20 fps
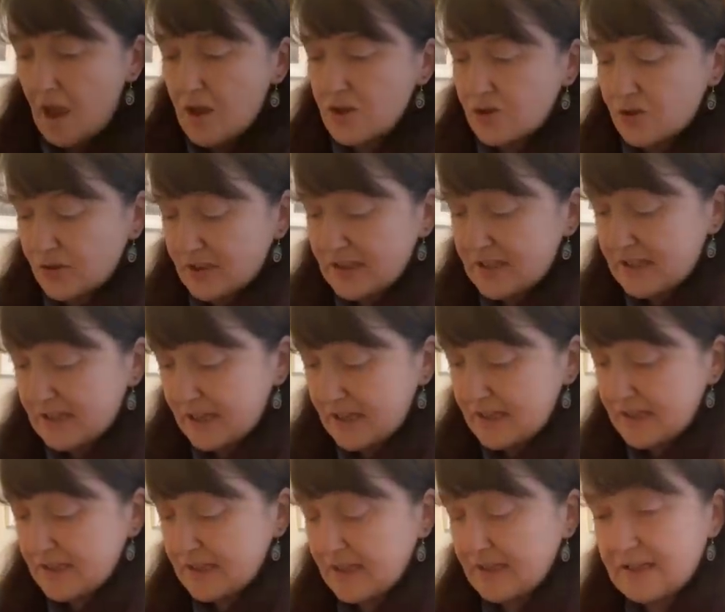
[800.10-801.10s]
So this
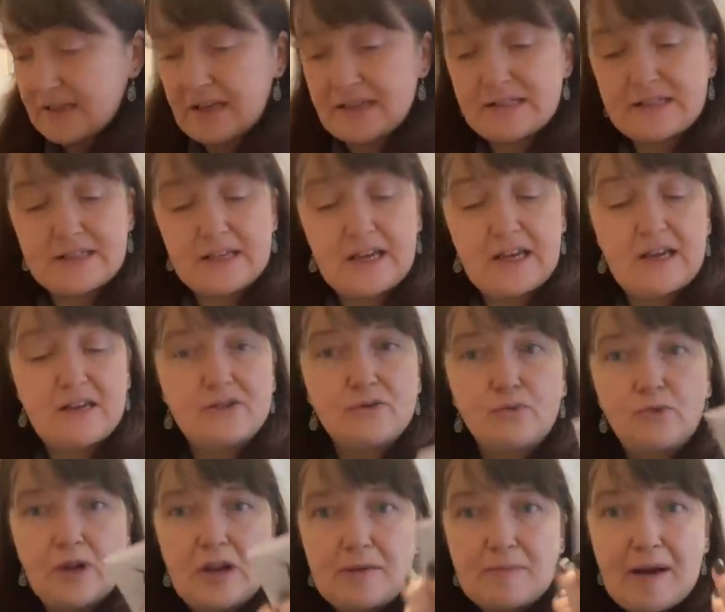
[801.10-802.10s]
is, as I said,
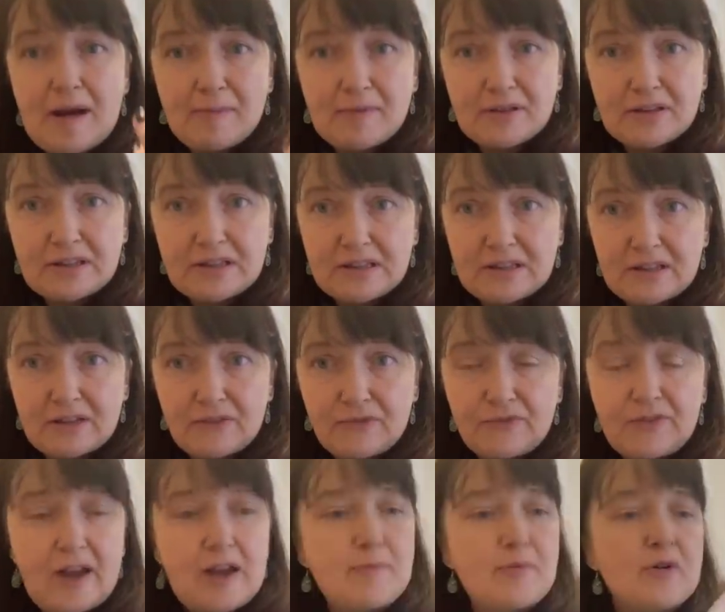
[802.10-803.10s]
Woolly Mammoth
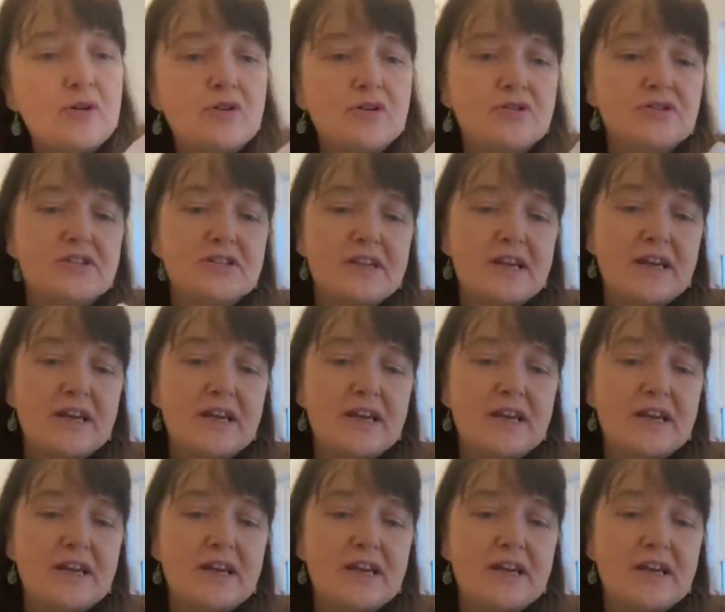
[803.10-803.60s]
fibres.